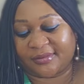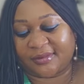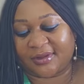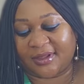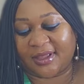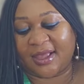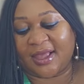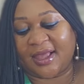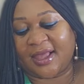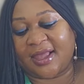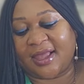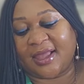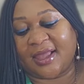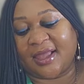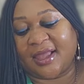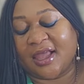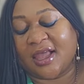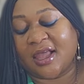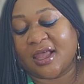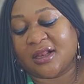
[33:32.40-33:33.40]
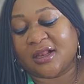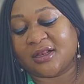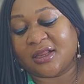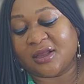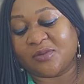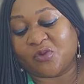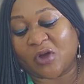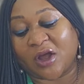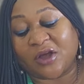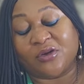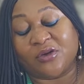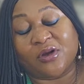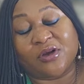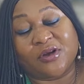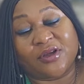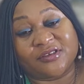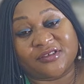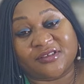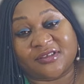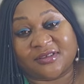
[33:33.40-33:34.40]
Hey, Dimwango
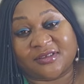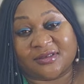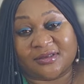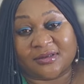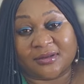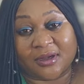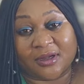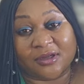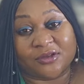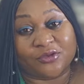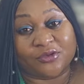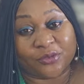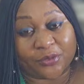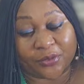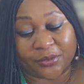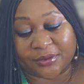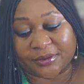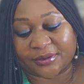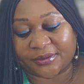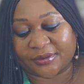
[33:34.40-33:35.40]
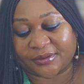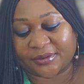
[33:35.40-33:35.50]
lost her drone.